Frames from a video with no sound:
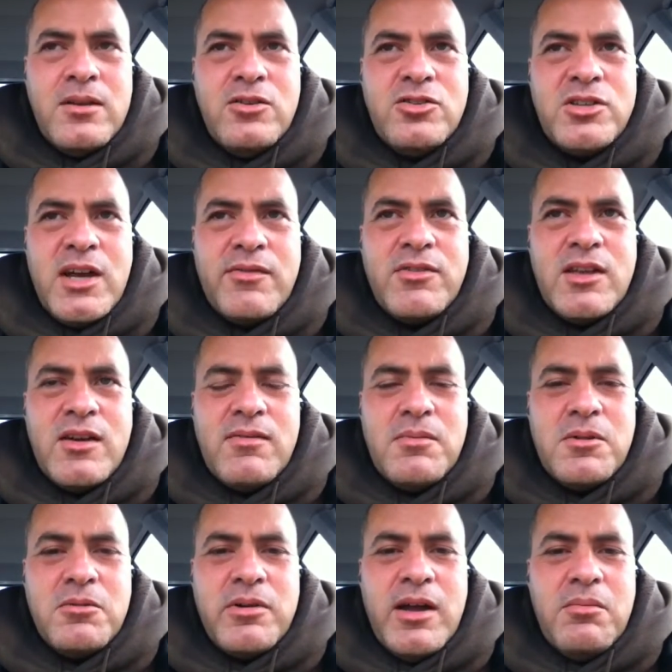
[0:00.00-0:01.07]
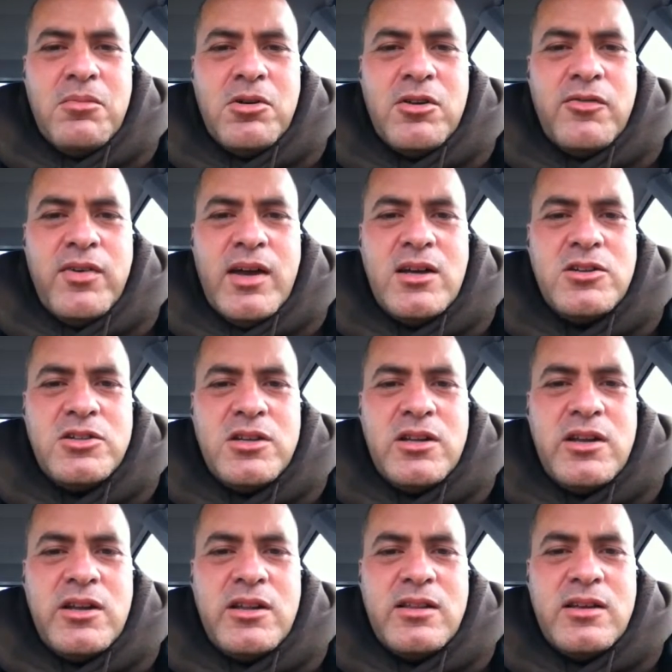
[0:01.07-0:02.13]
You just have to give them the right
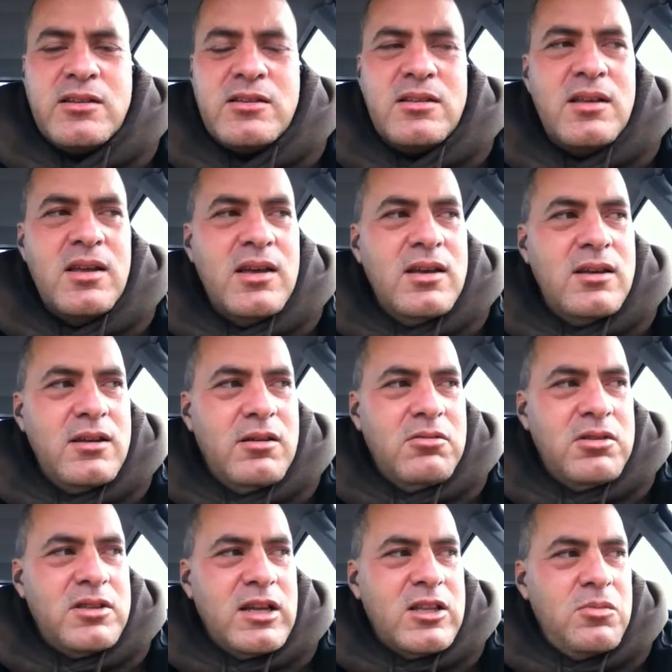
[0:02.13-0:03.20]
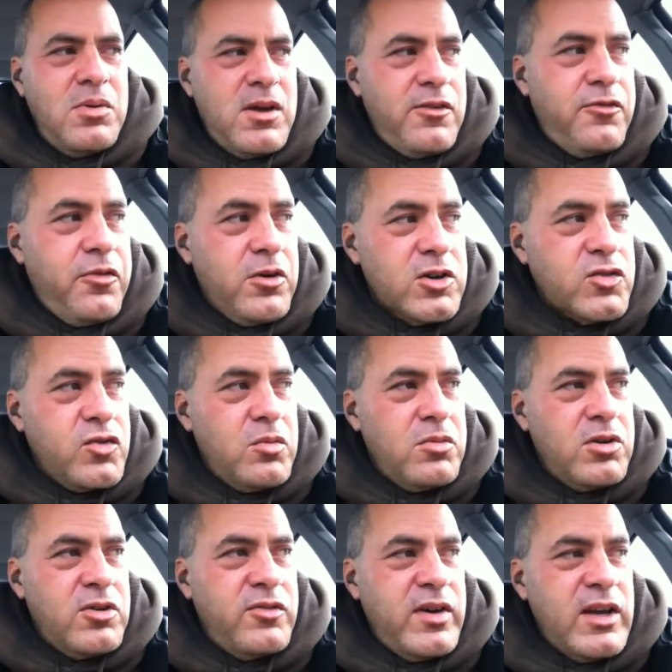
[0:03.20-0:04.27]
motivation, and you don't want that to be a forceful
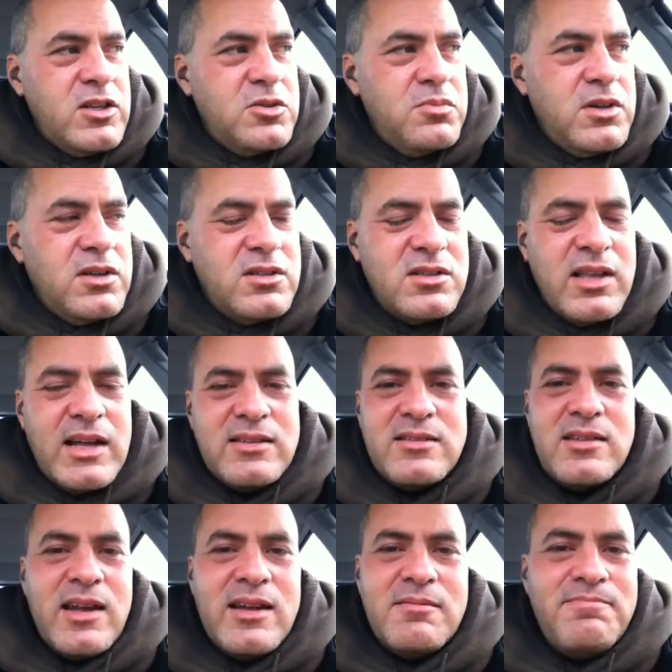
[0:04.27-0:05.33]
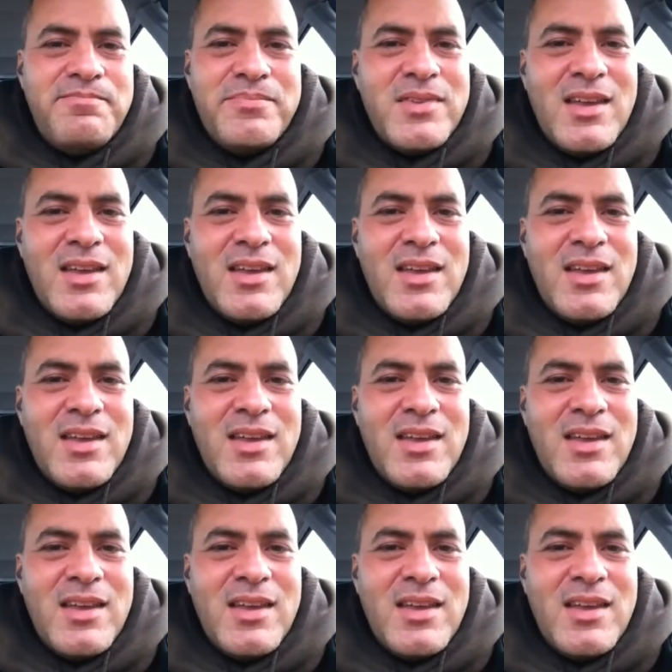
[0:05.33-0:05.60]
motivation, because that's not